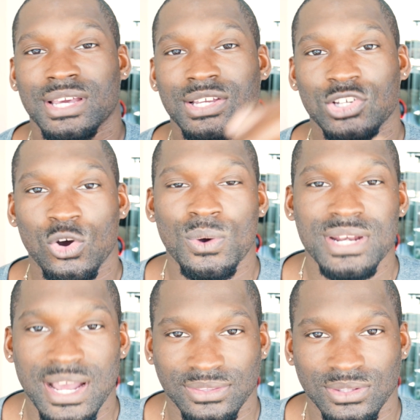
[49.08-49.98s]

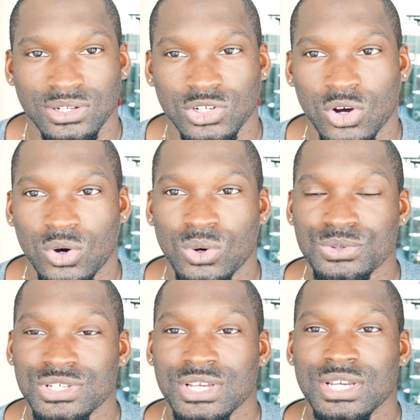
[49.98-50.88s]
going after their
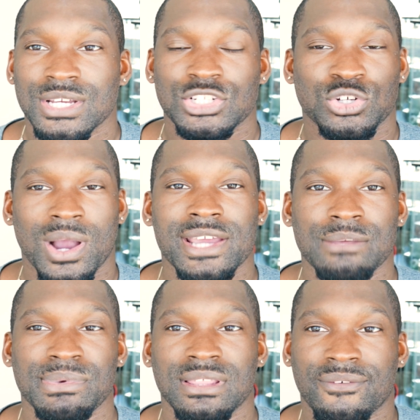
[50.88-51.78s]
goals, trying
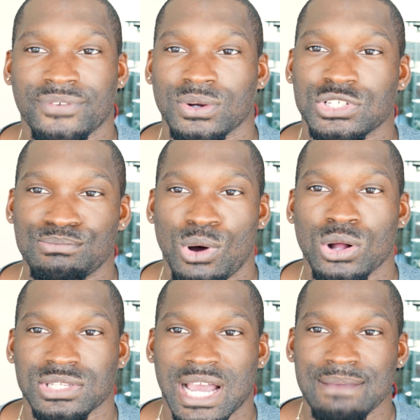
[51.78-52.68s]
to be the first
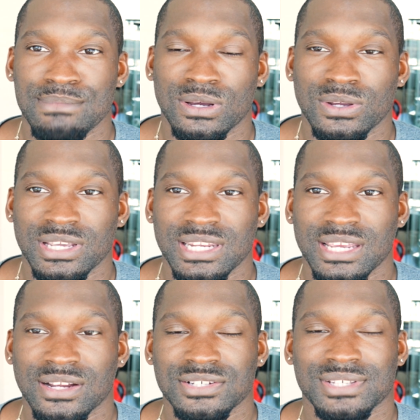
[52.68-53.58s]

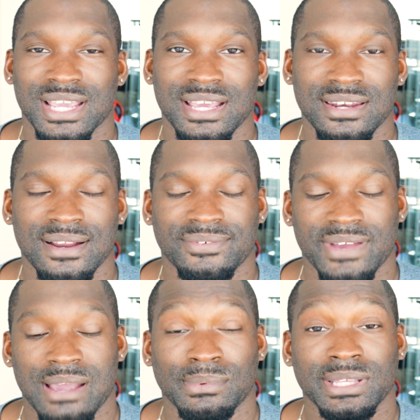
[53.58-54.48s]
multi-millionaires in their
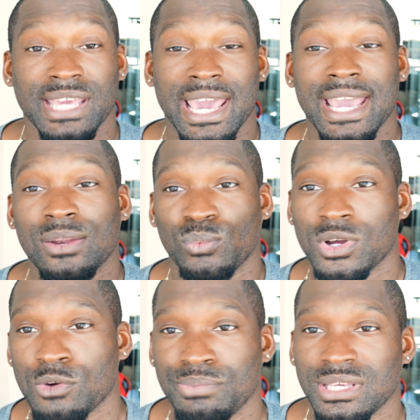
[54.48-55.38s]
family, and
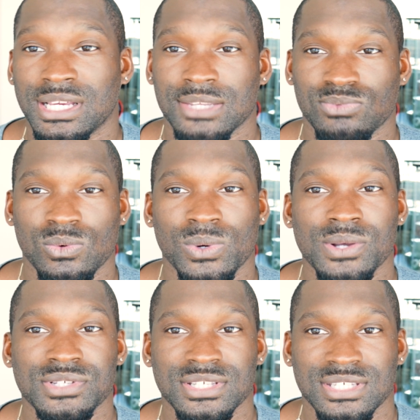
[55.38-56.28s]
will be, because we
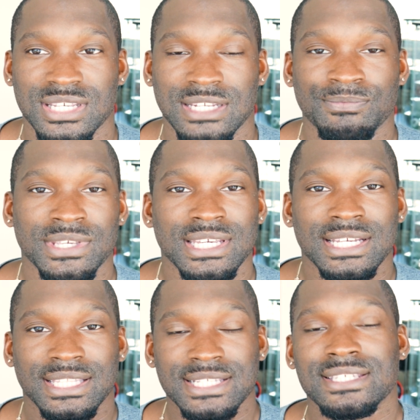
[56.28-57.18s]
will succeed.
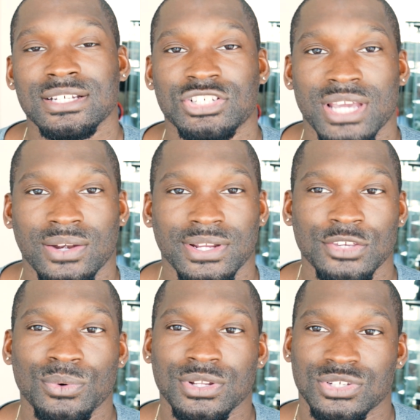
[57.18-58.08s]
This is a channel
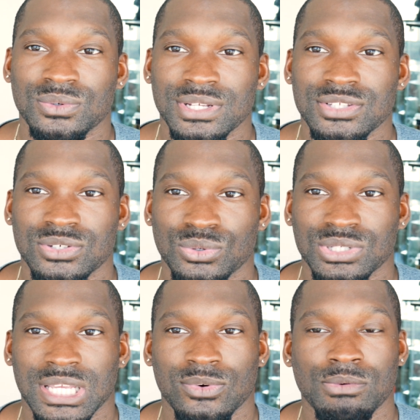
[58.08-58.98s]
that you want to tune into
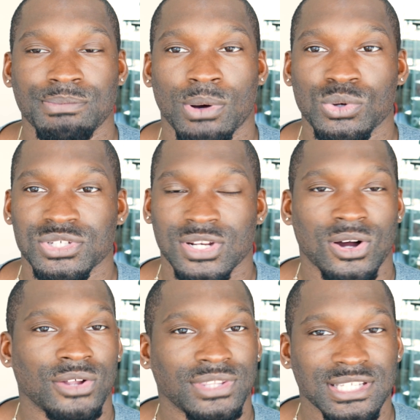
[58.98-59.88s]
because I will be posting
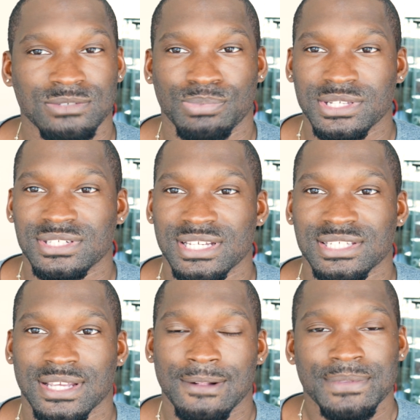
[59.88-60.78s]
all things
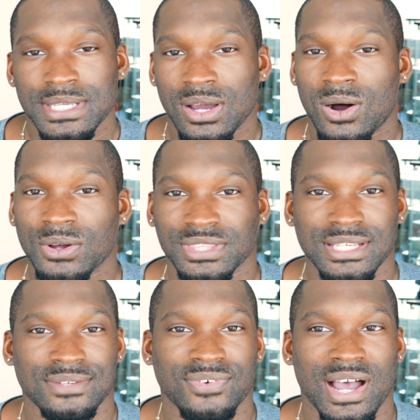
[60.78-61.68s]
business, all
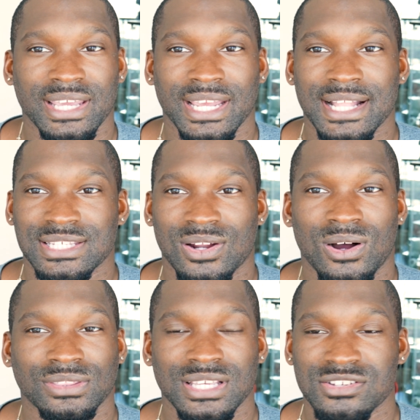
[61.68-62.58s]
things finance, and
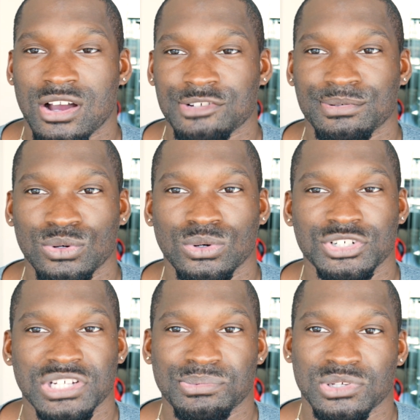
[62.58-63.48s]
all things
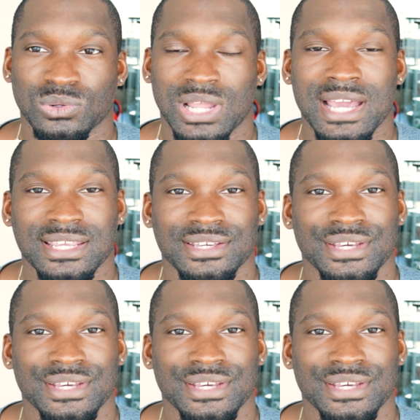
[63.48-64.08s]
entrepreneurship. So like,